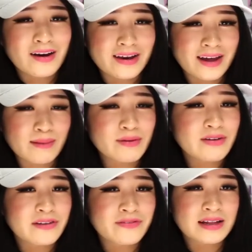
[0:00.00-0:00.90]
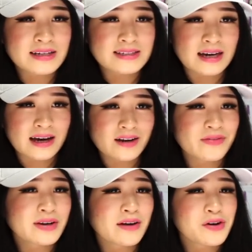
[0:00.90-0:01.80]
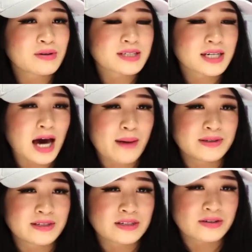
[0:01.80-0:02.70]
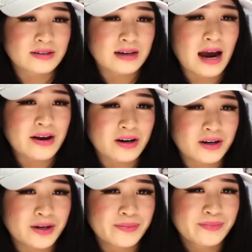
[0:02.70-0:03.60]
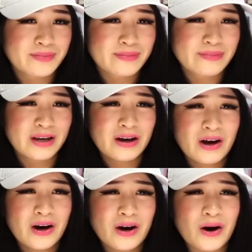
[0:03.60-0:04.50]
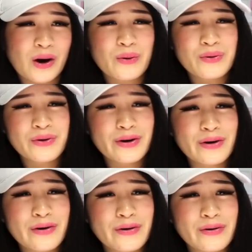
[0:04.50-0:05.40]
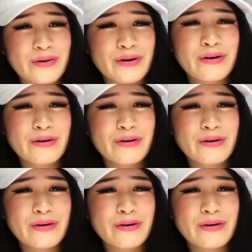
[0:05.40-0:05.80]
Okay, I'm already feeling sad. I think I know what's going to happen soon. I know. Oh no.